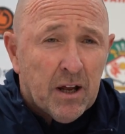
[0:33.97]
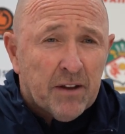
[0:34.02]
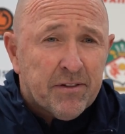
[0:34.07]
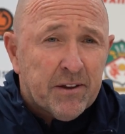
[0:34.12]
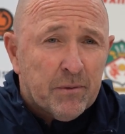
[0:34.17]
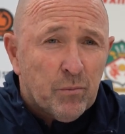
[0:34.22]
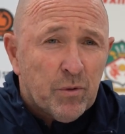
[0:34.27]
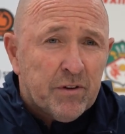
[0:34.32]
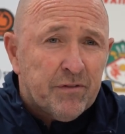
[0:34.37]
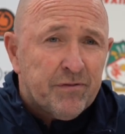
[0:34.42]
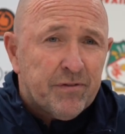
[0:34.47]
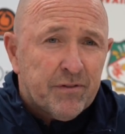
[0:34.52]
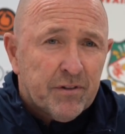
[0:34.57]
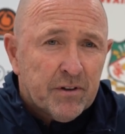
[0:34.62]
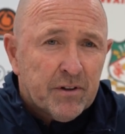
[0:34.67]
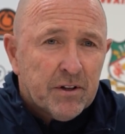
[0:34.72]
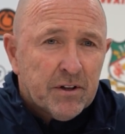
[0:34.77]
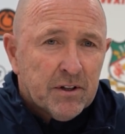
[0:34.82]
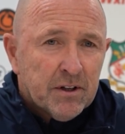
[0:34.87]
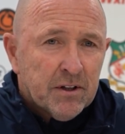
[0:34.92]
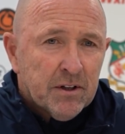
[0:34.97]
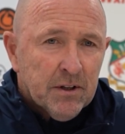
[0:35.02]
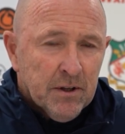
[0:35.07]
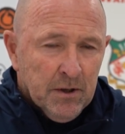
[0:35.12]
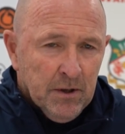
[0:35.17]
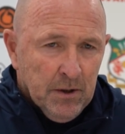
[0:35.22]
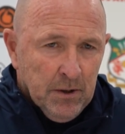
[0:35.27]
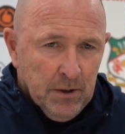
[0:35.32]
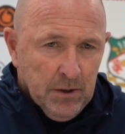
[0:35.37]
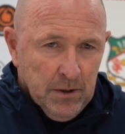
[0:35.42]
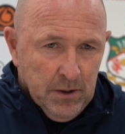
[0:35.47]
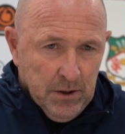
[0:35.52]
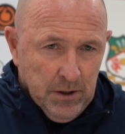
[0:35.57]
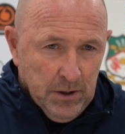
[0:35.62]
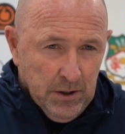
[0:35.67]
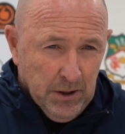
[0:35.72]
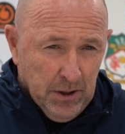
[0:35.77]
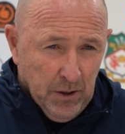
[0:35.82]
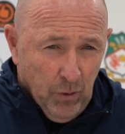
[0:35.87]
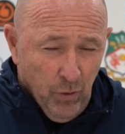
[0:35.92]
I think
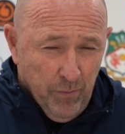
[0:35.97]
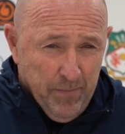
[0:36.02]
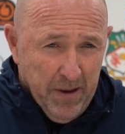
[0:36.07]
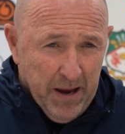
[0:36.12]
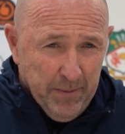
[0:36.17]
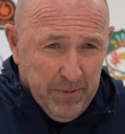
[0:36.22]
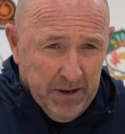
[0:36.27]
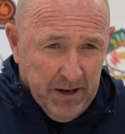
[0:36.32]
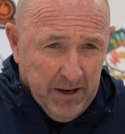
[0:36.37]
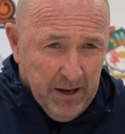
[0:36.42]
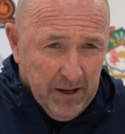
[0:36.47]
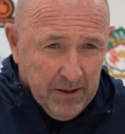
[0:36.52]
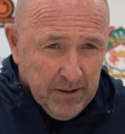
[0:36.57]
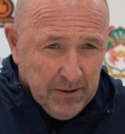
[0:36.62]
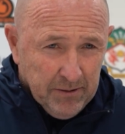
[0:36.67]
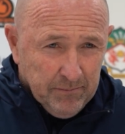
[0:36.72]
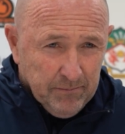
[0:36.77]
we maybe